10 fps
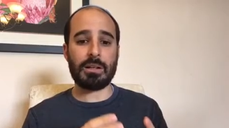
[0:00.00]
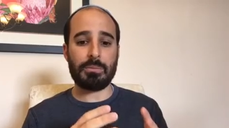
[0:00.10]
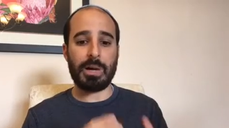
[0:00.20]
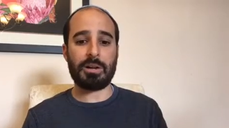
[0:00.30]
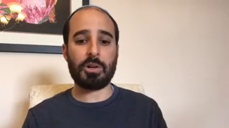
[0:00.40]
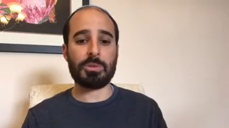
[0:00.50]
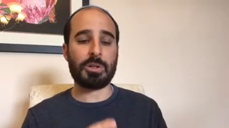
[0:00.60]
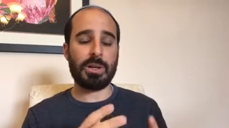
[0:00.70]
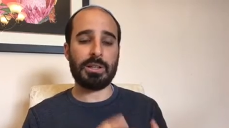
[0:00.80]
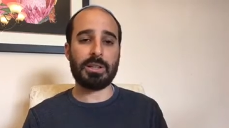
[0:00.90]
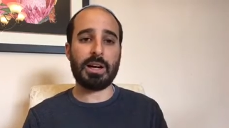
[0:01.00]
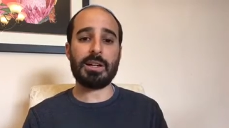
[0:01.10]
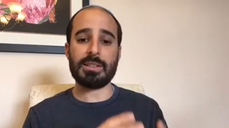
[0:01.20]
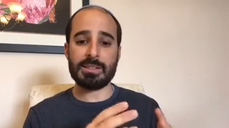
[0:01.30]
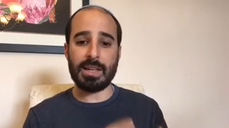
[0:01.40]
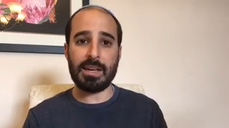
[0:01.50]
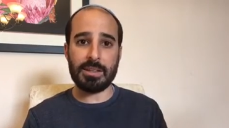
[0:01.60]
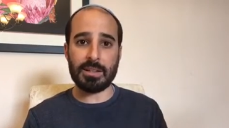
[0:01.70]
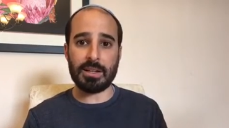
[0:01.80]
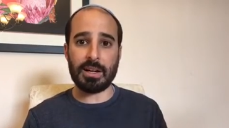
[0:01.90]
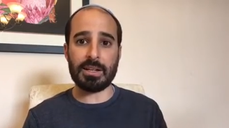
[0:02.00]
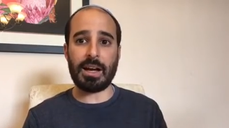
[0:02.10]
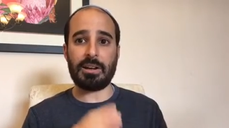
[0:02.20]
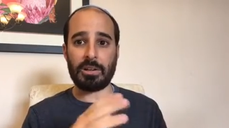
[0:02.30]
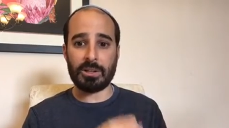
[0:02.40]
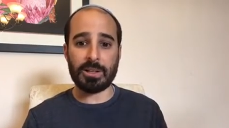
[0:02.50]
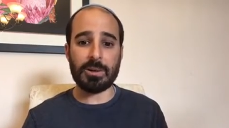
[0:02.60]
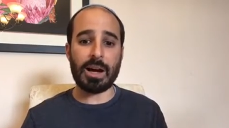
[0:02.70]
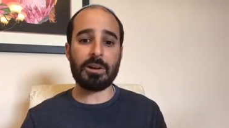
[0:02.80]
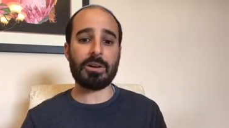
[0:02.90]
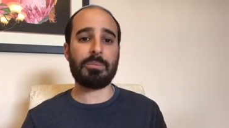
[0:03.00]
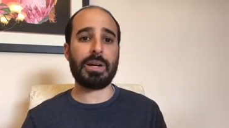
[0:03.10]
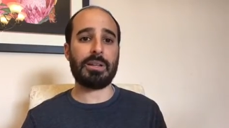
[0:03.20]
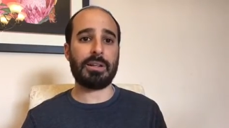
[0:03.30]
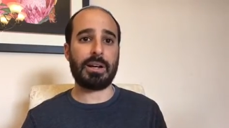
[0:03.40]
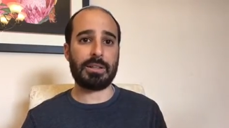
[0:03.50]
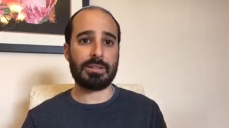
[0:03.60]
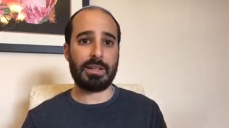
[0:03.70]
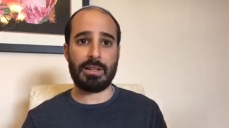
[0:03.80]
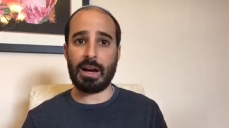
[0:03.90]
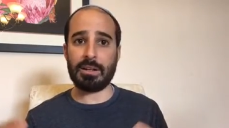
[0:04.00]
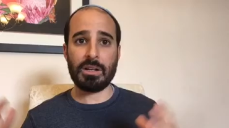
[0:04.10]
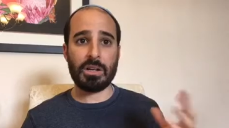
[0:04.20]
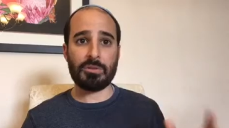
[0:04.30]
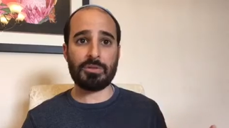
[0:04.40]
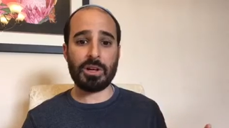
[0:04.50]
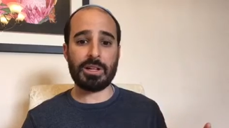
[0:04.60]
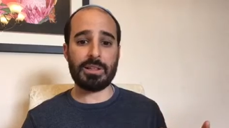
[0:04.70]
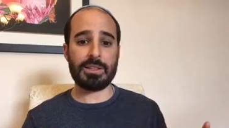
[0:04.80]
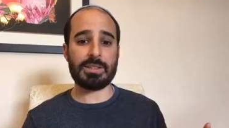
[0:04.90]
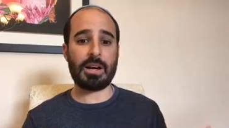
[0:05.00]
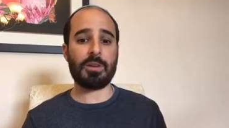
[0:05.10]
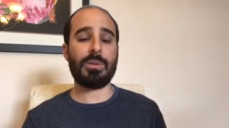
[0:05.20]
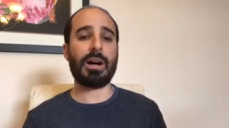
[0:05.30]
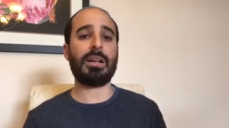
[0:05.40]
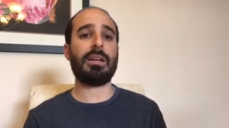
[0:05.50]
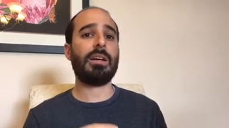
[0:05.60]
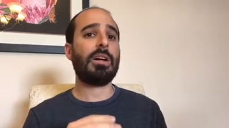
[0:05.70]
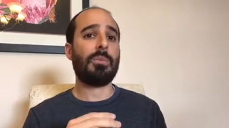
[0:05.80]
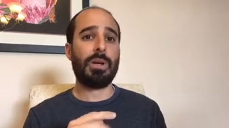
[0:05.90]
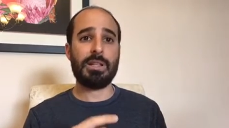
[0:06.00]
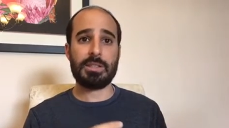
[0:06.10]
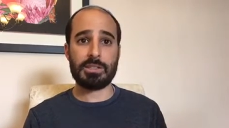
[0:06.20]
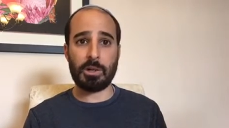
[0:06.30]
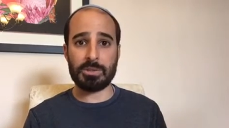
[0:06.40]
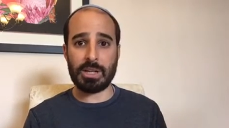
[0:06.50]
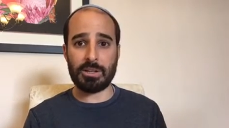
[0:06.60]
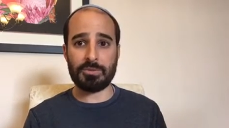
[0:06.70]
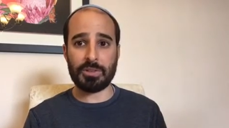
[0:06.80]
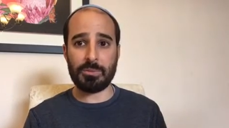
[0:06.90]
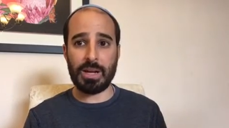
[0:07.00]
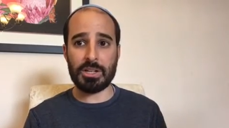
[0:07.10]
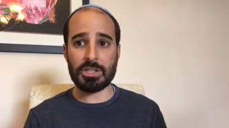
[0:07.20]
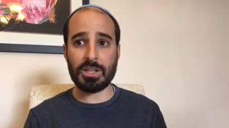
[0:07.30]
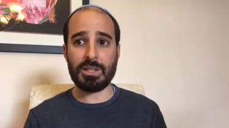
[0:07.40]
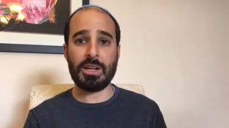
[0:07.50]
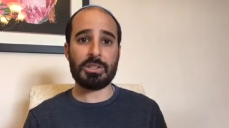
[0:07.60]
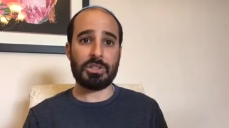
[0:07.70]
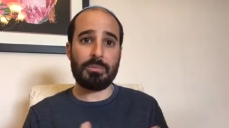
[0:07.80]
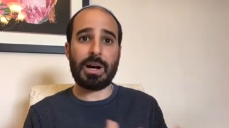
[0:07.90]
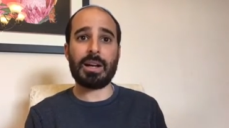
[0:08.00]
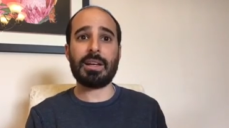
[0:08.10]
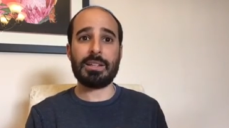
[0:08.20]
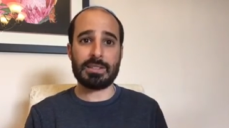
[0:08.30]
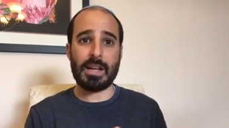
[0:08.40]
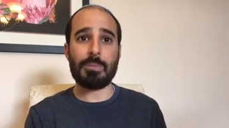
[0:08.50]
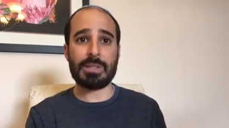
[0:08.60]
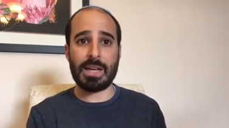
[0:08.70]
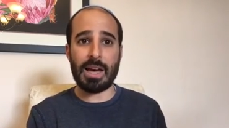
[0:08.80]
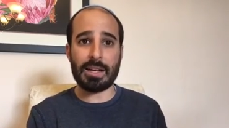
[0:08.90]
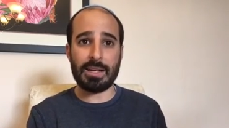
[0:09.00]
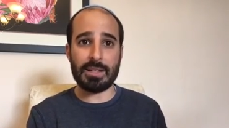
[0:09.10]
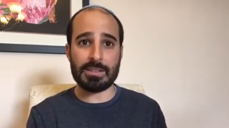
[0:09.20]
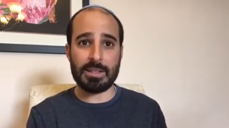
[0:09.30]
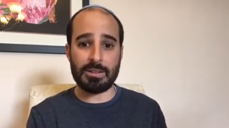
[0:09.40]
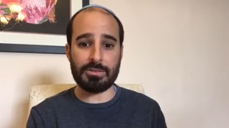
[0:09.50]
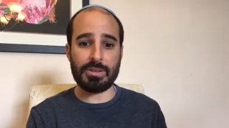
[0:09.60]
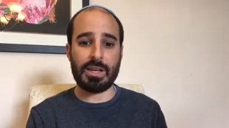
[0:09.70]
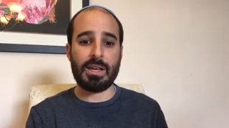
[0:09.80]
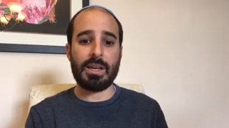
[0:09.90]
microbes are in the gut stay in the gut and are clear out by the gut and not flooding the entire body. We need to tone down inflammation so the body can stop attacking itself.